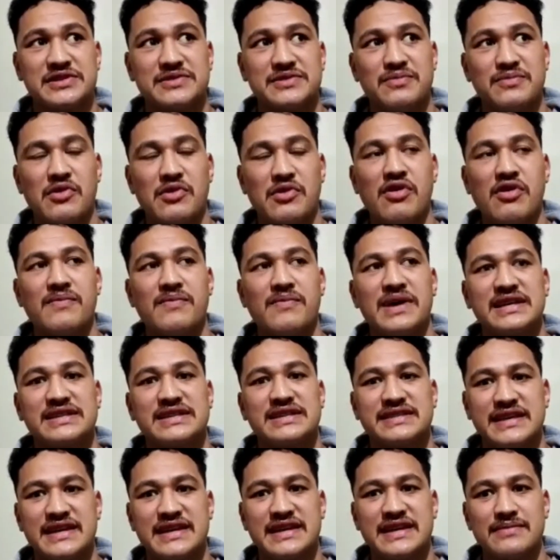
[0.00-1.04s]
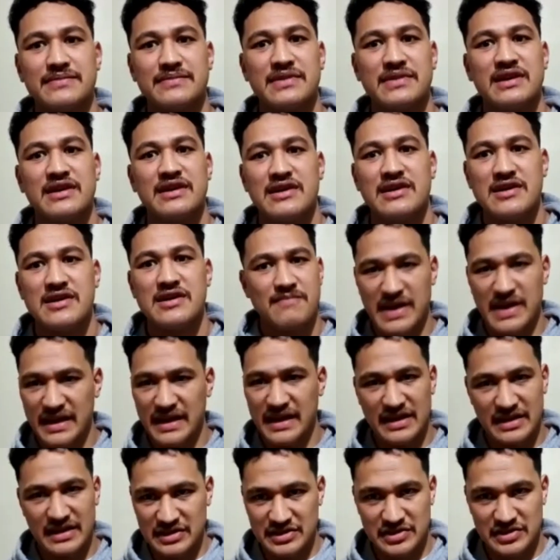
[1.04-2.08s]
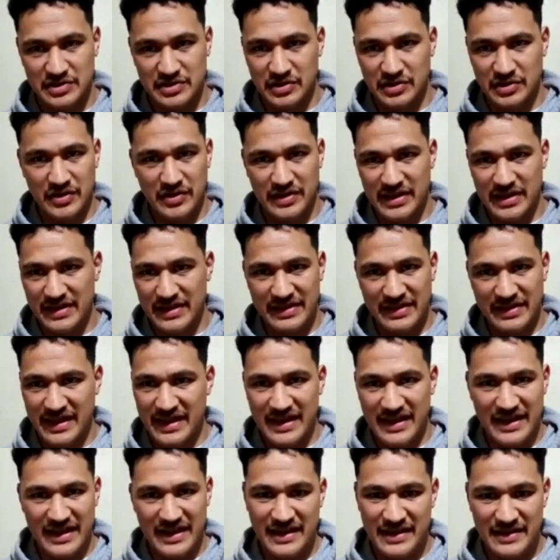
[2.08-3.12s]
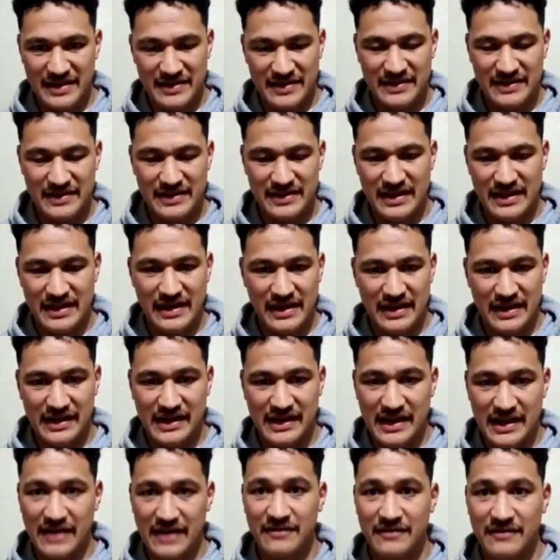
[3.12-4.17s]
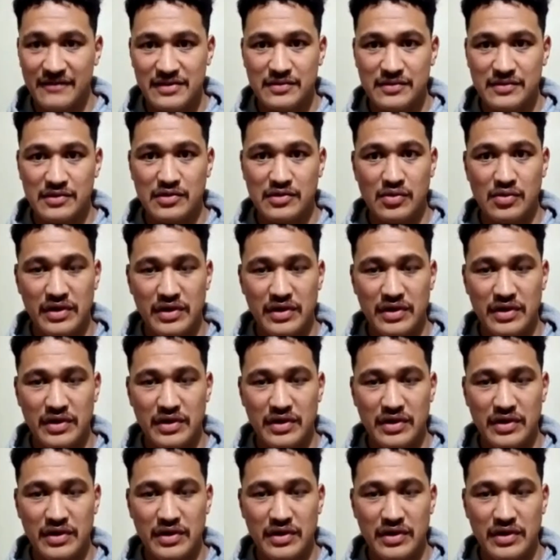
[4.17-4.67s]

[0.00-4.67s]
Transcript: more of my team making sure that they are comfortable